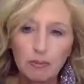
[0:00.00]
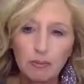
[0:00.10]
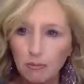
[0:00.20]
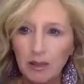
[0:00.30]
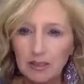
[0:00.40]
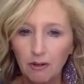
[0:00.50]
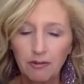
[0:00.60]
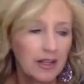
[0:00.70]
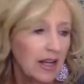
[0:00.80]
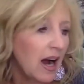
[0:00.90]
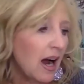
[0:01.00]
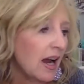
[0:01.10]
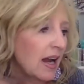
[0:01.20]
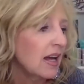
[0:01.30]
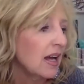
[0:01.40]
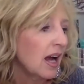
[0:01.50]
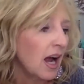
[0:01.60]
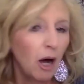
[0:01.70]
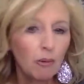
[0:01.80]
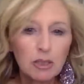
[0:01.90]
poked myself in the eye,
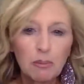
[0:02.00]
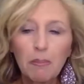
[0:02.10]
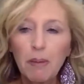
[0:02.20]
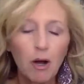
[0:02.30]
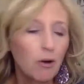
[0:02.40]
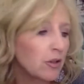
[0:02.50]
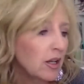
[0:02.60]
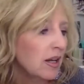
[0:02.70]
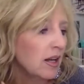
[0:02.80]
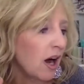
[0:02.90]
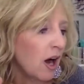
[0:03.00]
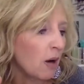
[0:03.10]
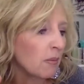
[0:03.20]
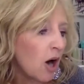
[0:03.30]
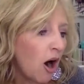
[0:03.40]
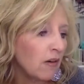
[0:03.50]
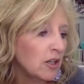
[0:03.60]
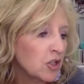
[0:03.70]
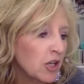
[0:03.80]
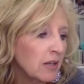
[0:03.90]
helps to promote
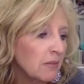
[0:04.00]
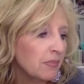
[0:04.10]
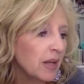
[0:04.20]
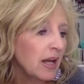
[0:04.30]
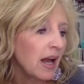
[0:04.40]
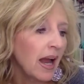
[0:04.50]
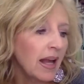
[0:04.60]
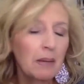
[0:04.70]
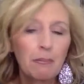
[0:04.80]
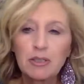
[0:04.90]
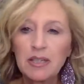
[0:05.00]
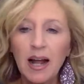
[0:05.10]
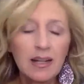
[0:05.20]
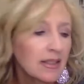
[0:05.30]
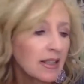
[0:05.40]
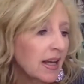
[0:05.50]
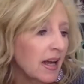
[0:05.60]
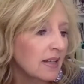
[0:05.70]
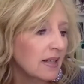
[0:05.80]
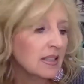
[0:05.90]
collagen, and it protects
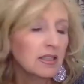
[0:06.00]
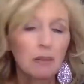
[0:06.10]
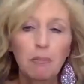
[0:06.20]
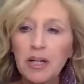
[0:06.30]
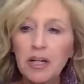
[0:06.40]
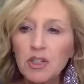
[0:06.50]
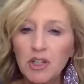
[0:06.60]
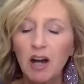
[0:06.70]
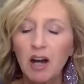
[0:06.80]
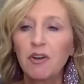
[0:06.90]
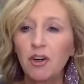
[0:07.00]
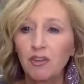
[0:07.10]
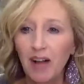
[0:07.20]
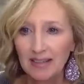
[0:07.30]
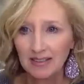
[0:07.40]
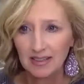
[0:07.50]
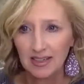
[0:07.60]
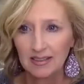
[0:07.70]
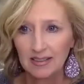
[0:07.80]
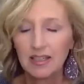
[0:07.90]
against the depletion of your
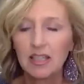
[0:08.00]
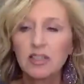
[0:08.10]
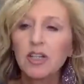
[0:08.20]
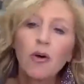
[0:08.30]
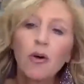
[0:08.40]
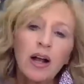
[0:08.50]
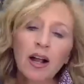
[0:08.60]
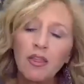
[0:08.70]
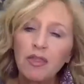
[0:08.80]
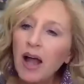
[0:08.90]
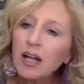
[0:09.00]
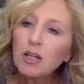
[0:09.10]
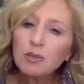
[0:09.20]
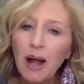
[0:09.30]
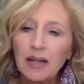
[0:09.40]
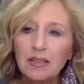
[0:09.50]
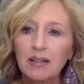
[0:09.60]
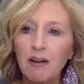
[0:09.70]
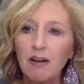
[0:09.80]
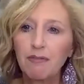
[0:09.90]
elastins. So that goes back to
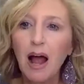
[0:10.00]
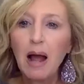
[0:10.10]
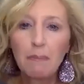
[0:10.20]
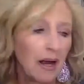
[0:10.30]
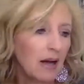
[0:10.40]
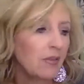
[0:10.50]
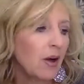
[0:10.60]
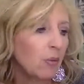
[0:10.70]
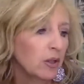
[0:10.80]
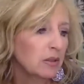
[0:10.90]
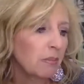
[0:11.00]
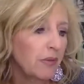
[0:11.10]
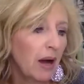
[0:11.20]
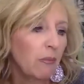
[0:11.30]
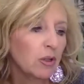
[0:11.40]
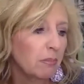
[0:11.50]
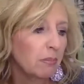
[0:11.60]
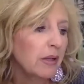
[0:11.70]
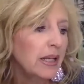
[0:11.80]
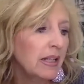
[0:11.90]
that fat pad that we're
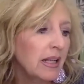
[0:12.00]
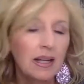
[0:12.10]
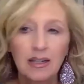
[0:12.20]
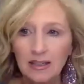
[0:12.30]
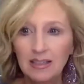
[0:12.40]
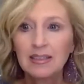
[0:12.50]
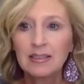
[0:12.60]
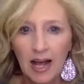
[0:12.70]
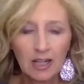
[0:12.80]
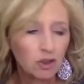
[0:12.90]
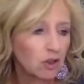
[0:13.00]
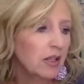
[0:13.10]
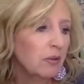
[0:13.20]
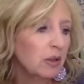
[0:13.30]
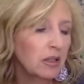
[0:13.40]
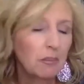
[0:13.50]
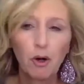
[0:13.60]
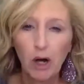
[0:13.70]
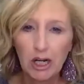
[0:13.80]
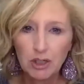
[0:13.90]
depleting naturally with the
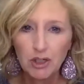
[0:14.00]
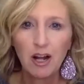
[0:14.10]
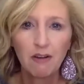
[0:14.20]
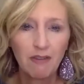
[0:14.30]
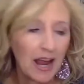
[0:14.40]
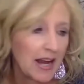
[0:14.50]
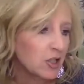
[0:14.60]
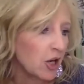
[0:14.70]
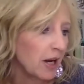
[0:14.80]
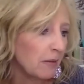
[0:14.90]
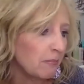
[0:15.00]
progression of aging.